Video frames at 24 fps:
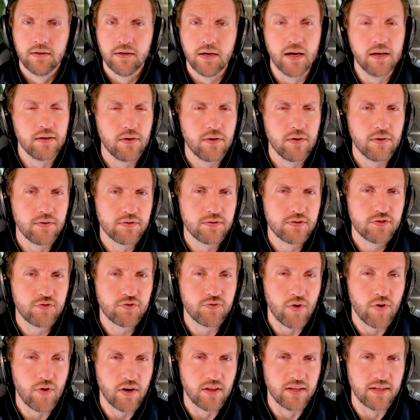Are you
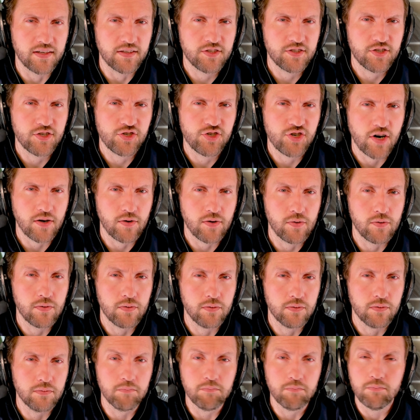struggling to
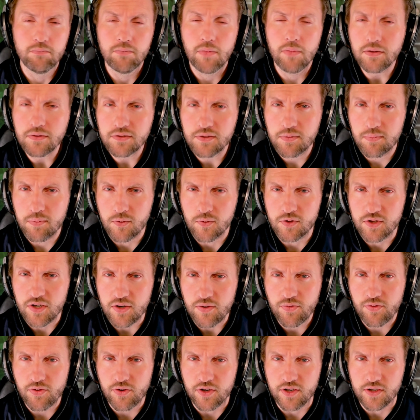juggle multiple
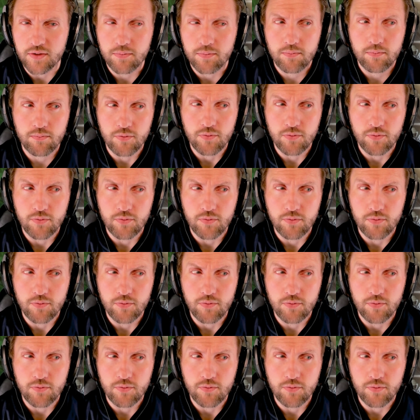different